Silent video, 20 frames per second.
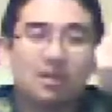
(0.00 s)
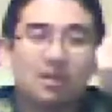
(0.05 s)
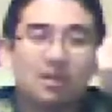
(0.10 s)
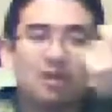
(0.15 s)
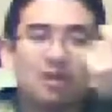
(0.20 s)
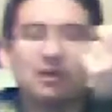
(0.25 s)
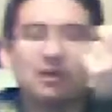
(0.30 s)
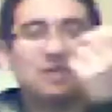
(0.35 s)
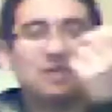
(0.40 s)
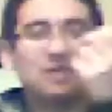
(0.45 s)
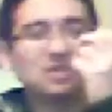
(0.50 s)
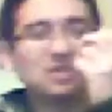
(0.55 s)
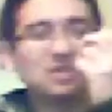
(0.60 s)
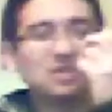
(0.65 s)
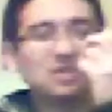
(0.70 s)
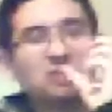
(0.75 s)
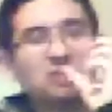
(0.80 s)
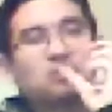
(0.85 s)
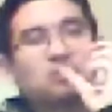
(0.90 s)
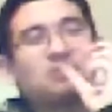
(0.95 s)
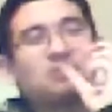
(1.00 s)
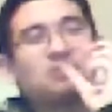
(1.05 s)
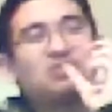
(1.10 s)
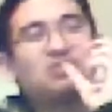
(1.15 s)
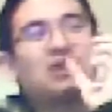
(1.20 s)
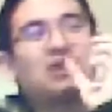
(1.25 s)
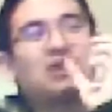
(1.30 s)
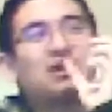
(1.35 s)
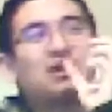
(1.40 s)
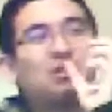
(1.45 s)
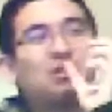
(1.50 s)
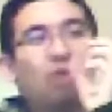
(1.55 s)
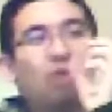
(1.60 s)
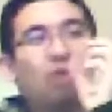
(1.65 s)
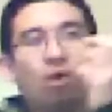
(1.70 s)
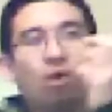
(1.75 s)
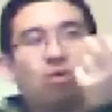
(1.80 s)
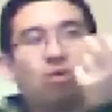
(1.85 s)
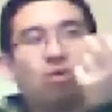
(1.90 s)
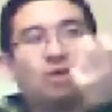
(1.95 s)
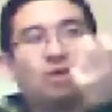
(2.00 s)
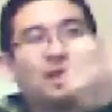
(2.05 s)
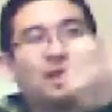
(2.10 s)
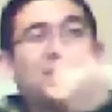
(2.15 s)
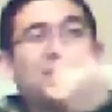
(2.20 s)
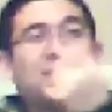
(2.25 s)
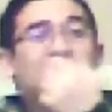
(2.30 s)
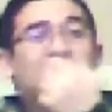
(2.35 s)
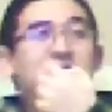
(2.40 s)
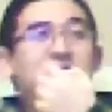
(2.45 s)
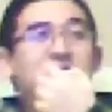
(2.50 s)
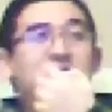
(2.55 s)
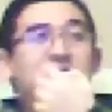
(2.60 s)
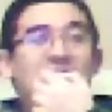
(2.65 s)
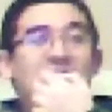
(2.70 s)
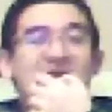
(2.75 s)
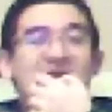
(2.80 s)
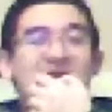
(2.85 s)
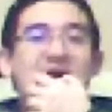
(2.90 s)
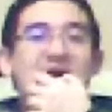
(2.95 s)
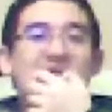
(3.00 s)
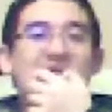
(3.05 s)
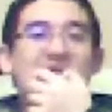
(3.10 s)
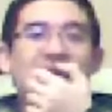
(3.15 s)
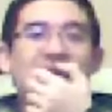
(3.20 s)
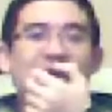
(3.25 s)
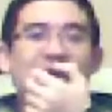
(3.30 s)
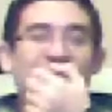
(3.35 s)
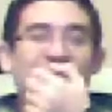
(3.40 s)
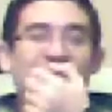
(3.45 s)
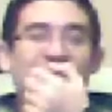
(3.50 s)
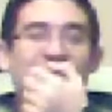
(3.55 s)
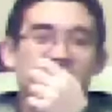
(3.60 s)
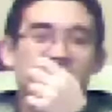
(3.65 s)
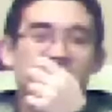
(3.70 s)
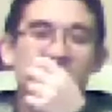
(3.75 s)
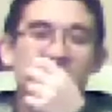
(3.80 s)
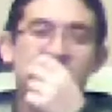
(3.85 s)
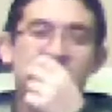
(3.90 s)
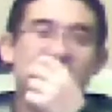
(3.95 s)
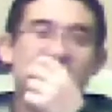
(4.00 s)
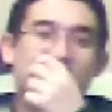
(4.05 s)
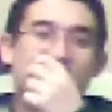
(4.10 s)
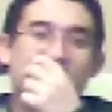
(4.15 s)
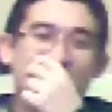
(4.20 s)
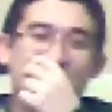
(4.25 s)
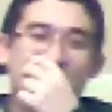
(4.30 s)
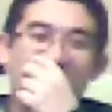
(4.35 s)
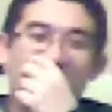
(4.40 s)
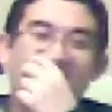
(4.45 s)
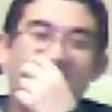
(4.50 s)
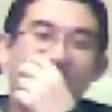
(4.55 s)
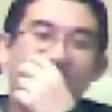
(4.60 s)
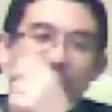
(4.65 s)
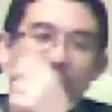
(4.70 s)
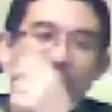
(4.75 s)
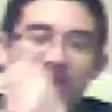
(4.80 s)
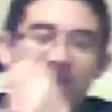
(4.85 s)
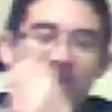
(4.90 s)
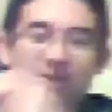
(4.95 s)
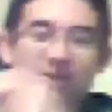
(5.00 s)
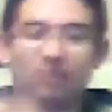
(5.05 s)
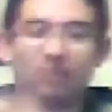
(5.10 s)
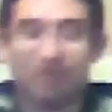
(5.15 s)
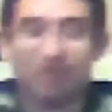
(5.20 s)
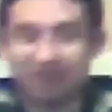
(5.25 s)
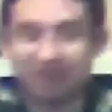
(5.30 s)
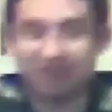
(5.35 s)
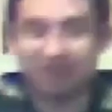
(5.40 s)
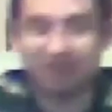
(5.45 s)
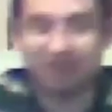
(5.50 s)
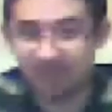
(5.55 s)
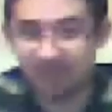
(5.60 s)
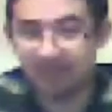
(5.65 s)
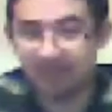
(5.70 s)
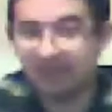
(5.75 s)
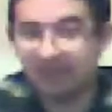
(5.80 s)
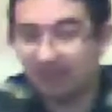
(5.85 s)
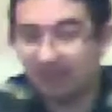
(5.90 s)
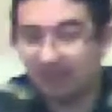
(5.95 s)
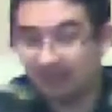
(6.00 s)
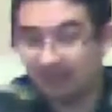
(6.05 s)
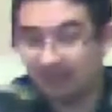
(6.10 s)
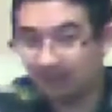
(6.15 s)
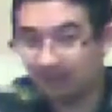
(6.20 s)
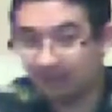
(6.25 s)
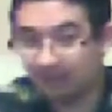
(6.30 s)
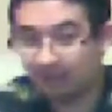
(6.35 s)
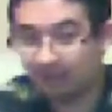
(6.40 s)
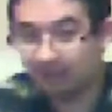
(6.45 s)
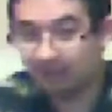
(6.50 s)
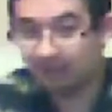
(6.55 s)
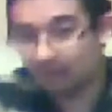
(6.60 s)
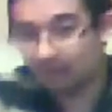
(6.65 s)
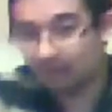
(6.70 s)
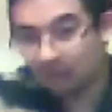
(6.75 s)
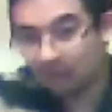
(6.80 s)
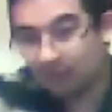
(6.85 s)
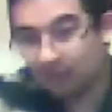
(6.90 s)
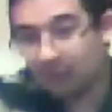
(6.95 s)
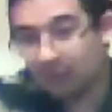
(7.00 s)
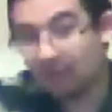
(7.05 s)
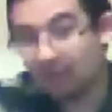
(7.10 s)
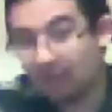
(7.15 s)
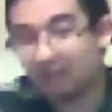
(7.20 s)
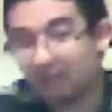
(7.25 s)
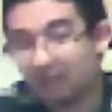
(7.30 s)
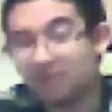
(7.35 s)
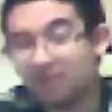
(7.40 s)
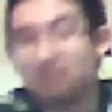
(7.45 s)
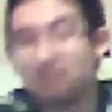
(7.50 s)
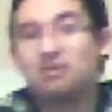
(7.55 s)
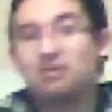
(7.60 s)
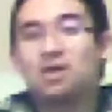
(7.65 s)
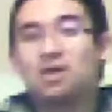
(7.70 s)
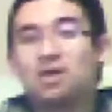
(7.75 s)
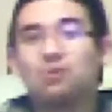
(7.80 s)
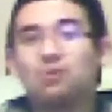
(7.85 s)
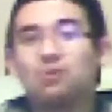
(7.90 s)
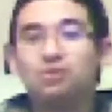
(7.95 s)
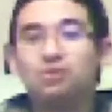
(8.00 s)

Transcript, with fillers: well, it doesn't interest me for that long, I guess. Like I, I appreciate what what it did, and how